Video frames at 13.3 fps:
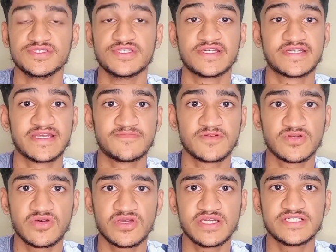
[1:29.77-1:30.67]
The
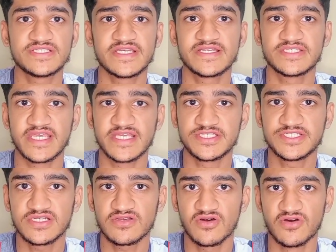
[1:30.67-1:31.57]
terpenoids in
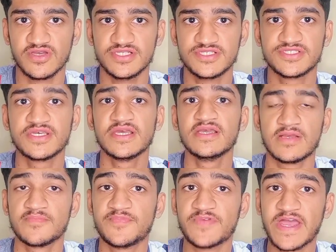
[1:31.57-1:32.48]
essential oils
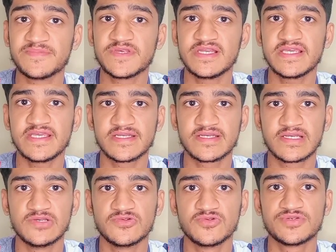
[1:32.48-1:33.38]
primarily
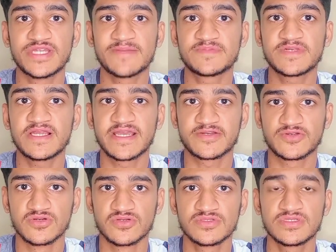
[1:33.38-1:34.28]
include
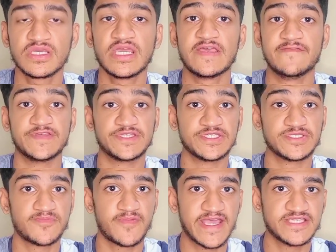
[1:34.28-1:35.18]
nepetalactone, which is
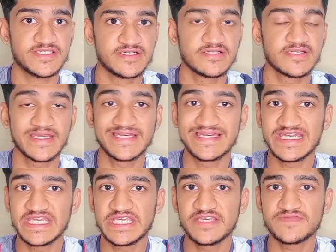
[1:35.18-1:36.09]
present in
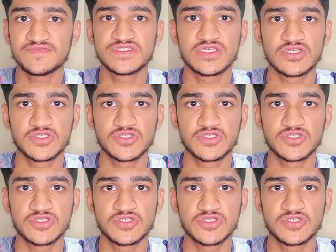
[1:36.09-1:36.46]
leaves,